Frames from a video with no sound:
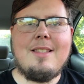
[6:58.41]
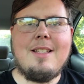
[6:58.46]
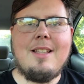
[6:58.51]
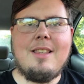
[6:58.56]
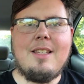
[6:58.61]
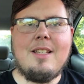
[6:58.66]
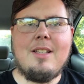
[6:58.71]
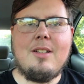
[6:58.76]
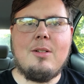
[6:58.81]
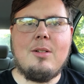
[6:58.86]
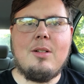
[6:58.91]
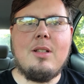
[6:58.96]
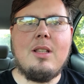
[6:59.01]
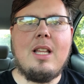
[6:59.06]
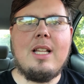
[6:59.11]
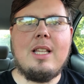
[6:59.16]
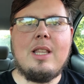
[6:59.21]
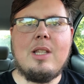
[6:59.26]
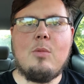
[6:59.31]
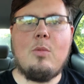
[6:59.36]
that
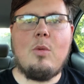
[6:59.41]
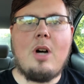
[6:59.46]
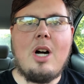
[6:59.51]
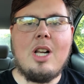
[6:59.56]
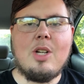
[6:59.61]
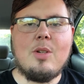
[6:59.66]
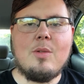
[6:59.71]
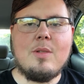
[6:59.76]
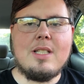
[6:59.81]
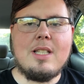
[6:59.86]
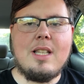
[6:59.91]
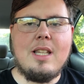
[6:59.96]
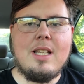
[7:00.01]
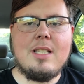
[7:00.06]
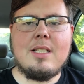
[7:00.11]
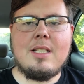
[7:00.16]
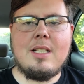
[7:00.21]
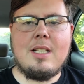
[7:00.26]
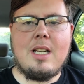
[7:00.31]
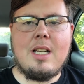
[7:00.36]
the water was
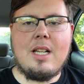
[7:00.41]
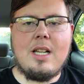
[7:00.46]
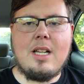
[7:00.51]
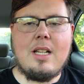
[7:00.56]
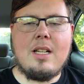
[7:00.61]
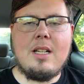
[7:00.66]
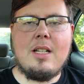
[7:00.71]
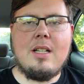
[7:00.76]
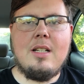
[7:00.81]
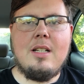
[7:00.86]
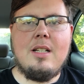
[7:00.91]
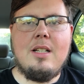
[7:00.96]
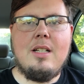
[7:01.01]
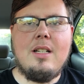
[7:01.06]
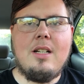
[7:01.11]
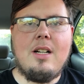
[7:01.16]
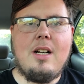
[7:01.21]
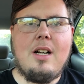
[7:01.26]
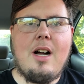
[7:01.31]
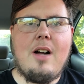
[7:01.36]
glistening
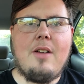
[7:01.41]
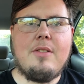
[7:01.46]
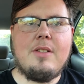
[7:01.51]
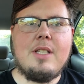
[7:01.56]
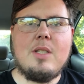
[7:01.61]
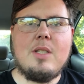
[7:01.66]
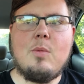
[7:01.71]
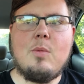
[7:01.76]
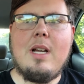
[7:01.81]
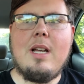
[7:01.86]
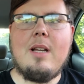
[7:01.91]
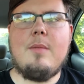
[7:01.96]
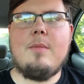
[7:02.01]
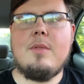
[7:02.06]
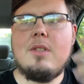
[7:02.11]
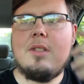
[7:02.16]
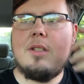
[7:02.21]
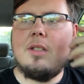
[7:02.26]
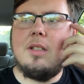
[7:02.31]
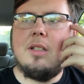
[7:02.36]
off
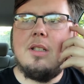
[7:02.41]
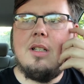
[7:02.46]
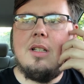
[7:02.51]
webs.